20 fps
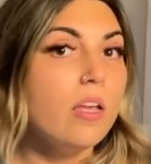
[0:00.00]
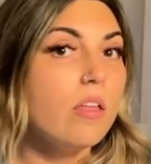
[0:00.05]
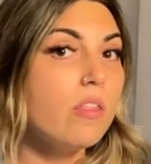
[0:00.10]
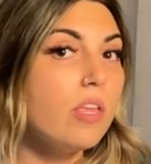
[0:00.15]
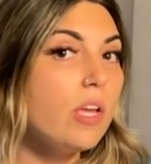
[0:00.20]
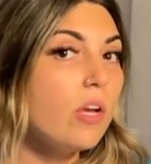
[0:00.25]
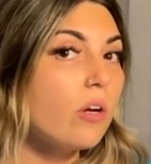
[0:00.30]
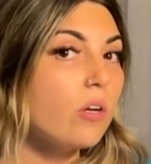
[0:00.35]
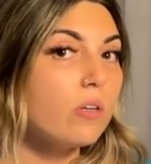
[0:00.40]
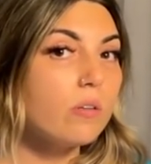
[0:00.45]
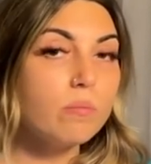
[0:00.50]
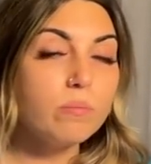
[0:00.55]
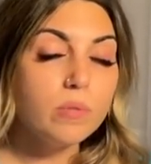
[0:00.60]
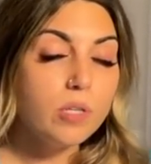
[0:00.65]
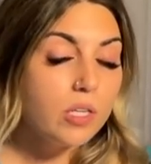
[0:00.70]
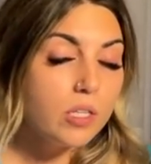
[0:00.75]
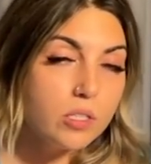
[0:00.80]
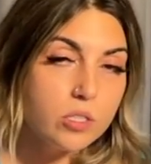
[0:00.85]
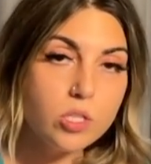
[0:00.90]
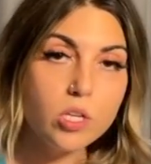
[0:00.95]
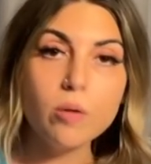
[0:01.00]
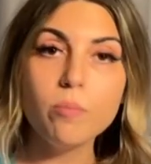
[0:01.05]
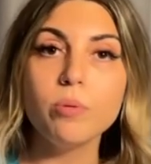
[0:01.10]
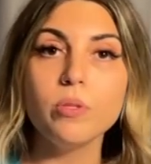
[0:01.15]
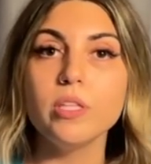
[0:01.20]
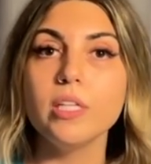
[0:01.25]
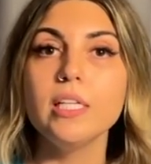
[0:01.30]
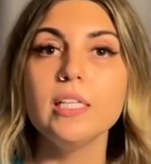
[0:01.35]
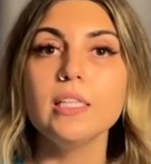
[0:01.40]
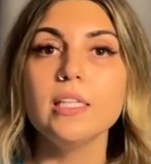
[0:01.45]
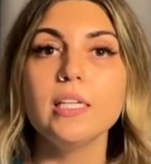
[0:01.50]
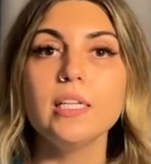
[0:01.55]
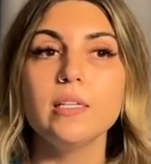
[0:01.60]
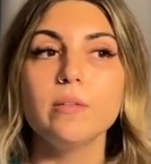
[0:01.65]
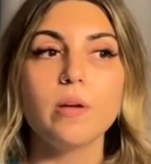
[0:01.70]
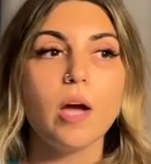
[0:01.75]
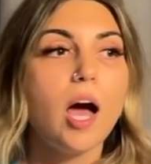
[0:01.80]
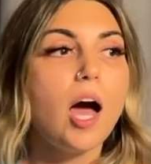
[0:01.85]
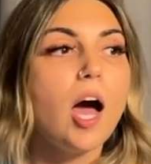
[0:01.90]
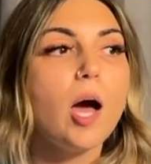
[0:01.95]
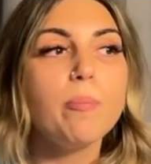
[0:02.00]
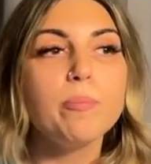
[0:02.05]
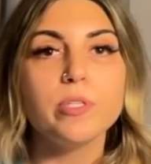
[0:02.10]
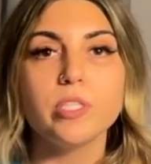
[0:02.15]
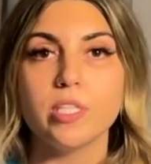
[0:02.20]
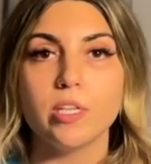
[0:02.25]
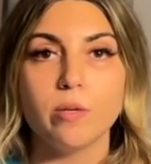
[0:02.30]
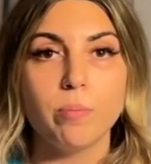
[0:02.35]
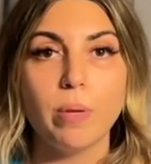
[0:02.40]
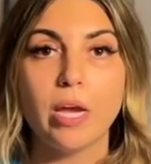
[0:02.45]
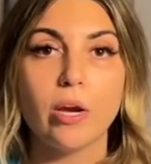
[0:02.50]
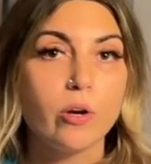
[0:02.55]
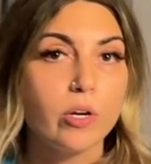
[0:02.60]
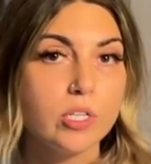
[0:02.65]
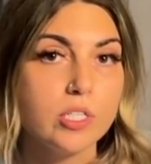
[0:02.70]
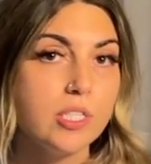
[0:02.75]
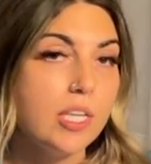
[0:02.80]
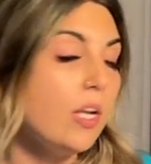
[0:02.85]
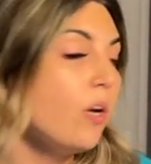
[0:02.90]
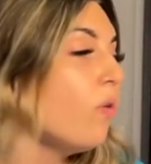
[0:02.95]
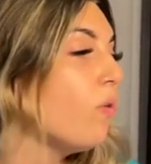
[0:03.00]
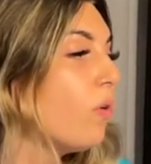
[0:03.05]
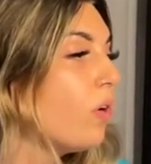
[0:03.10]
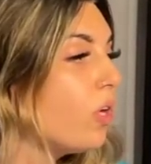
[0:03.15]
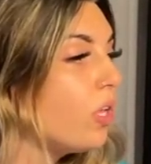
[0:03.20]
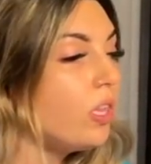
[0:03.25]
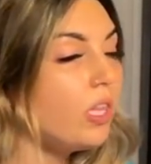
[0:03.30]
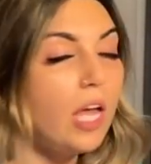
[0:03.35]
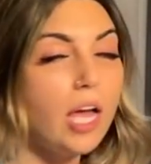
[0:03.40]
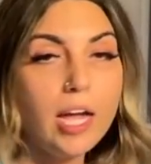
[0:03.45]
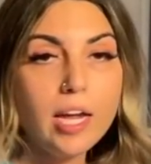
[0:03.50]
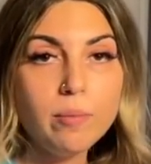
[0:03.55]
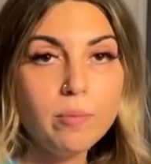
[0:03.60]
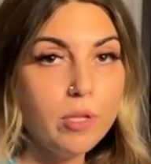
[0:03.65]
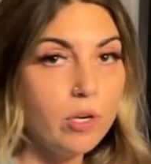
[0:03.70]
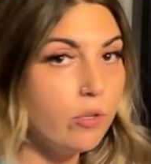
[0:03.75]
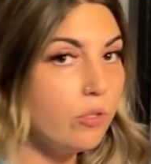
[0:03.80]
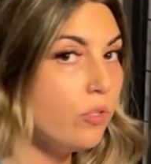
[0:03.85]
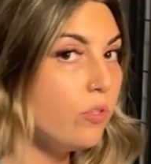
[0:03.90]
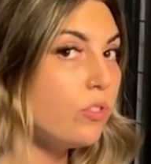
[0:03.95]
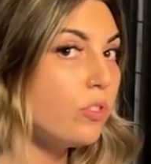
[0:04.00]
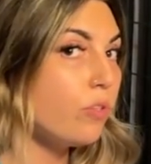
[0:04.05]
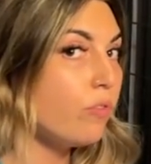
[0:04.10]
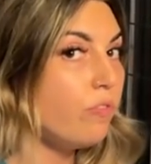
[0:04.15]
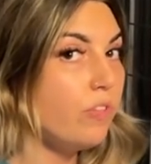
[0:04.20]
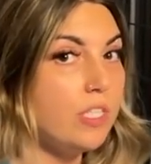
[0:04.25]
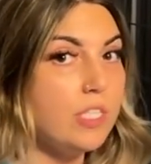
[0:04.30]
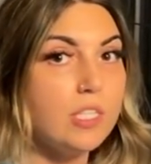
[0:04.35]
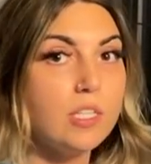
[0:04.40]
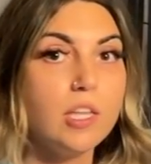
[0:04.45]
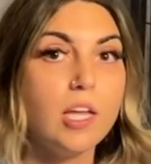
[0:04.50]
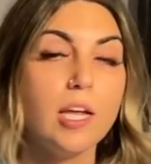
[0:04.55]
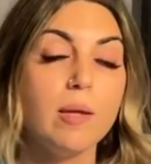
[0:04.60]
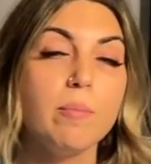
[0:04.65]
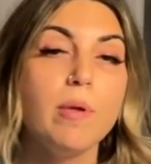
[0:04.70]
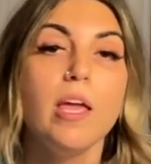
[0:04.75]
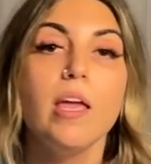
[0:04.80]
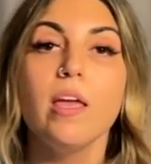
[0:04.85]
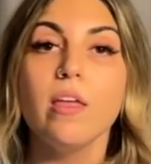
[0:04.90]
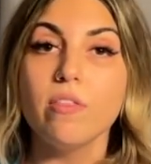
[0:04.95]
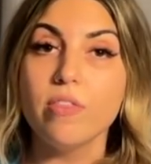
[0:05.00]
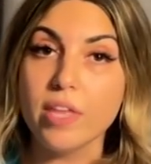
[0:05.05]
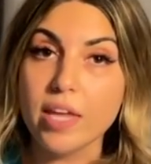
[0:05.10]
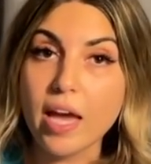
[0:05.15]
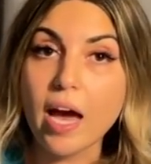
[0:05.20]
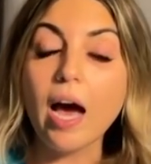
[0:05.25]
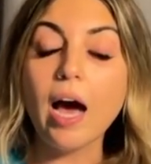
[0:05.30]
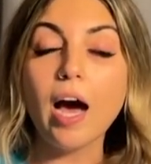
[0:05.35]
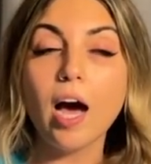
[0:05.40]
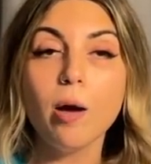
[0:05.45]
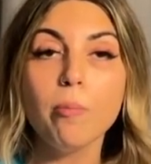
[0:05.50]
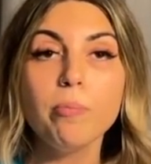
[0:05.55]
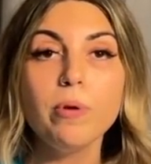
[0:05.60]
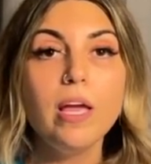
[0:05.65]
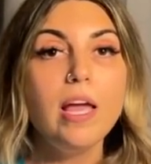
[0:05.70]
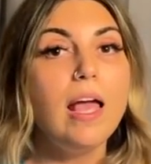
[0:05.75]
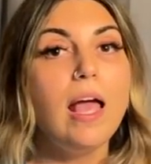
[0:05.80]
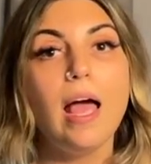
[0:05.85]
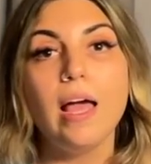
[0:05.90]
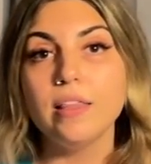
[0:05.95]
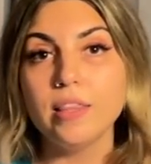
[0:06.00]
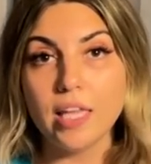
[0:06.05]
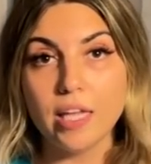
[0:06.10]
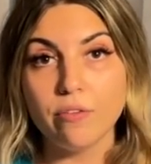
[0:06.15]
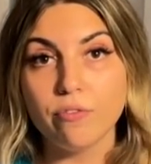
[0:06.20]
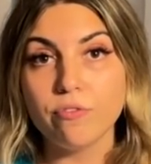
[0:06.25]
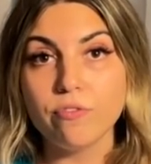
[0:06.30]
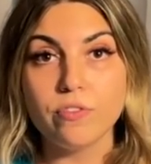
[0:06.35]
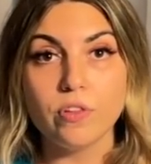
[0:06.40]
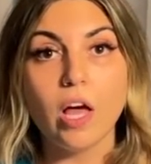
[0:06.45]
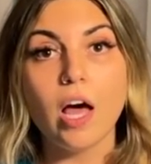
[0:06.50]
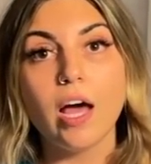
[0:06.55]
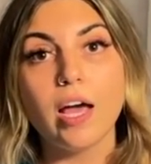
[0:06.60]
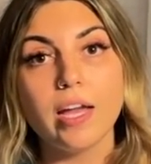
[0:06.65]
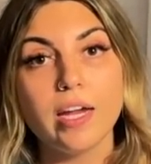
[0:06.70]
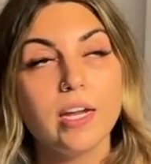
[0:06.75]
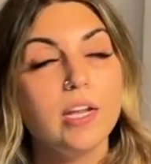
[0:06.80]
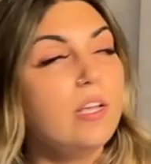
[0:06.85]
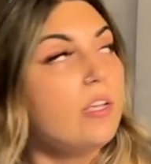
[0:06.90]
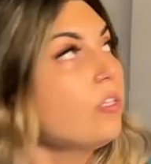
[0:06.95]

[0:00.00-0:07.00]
They are completely opposite of parrots. They don't climb, they don't use their feet to climb, they hop and they fly.